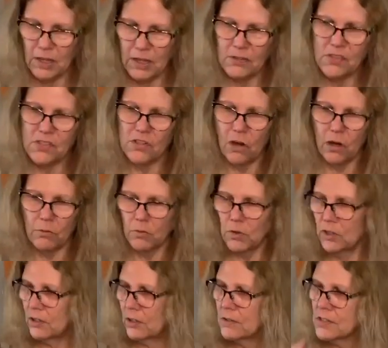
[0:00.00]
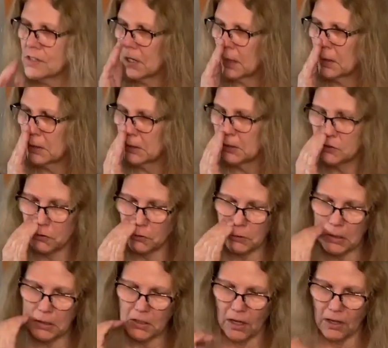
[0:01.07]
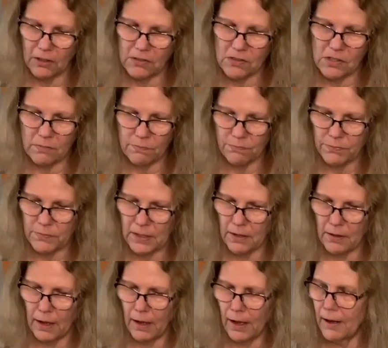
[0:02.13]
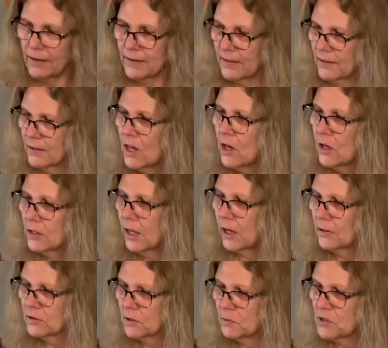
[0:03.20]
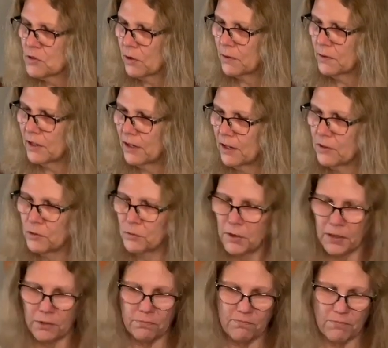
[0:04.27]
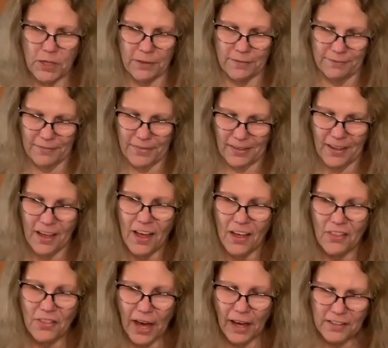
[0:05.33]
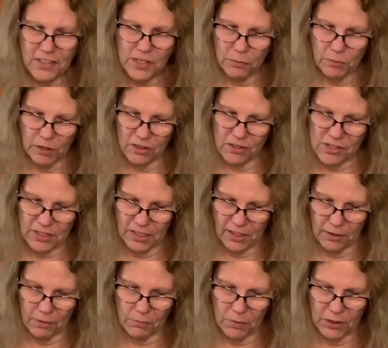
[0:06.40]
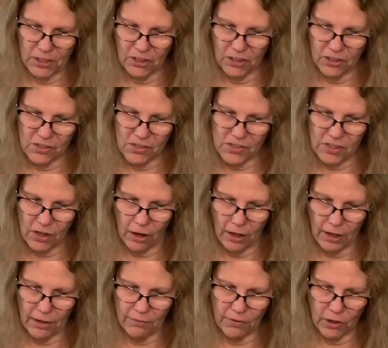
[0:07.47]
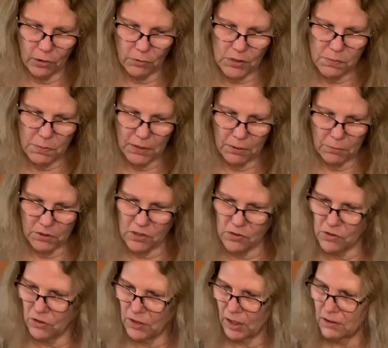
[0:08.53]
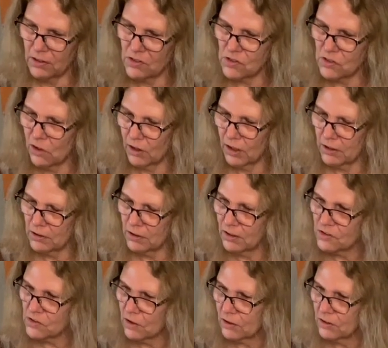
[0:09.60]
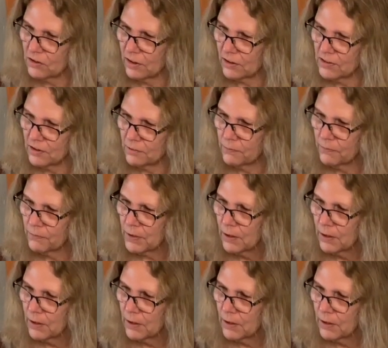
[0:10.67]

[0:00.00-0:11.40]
It's not going to do it, guys. Ah! Okay, let me try my other one. That is the weirdest thing because I have always been able to do that. It's not connecting.